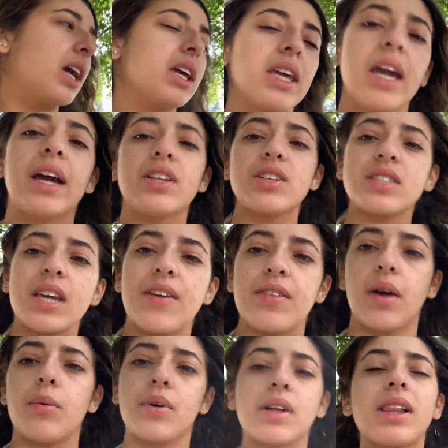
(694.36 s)
yeah, I just have
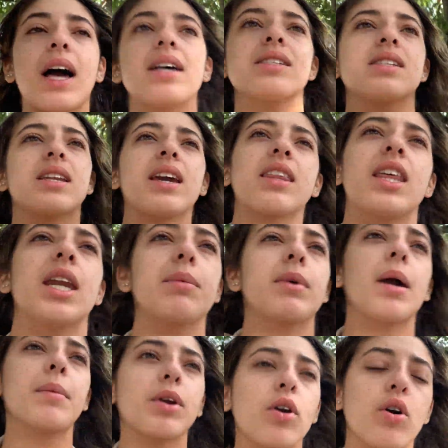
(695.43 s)
that one class today and then I'm
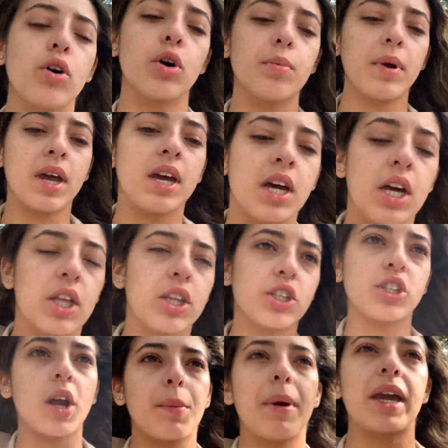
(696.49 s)
coming home,
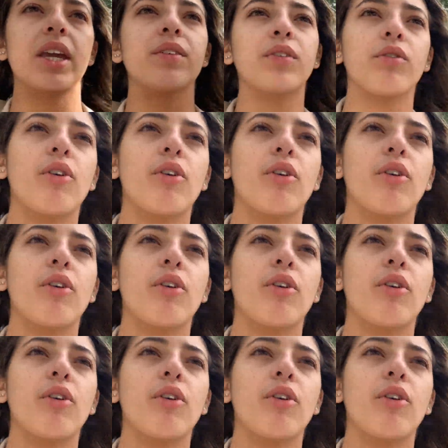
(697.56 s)
start packing for